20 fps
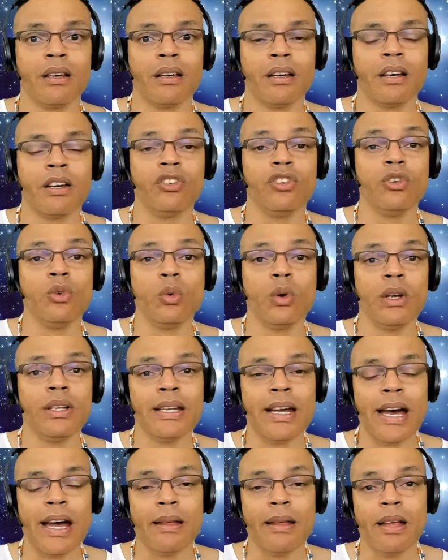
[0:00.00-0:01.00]
Because you would
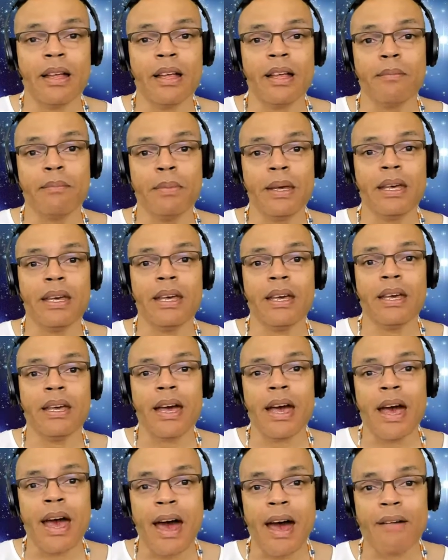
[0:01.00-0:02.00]
not be
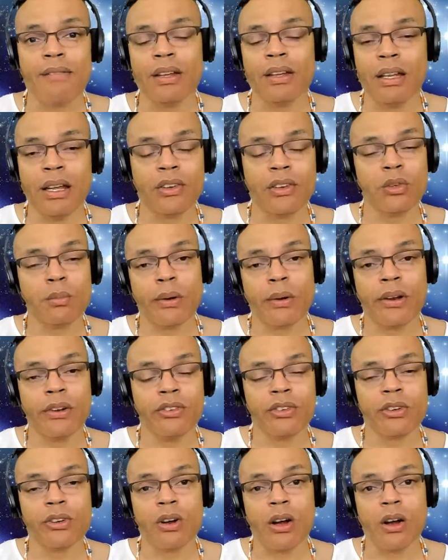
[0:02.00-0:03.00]
having the
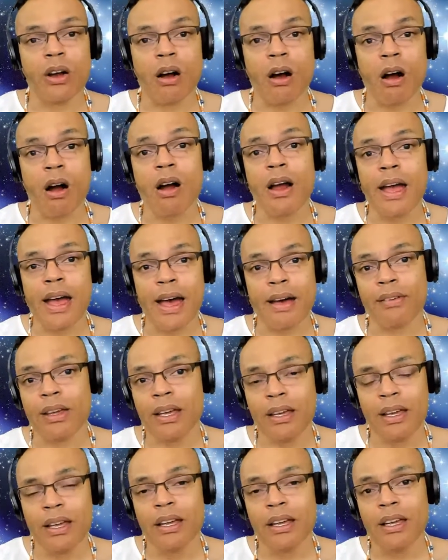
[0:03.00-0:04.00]
experience you are having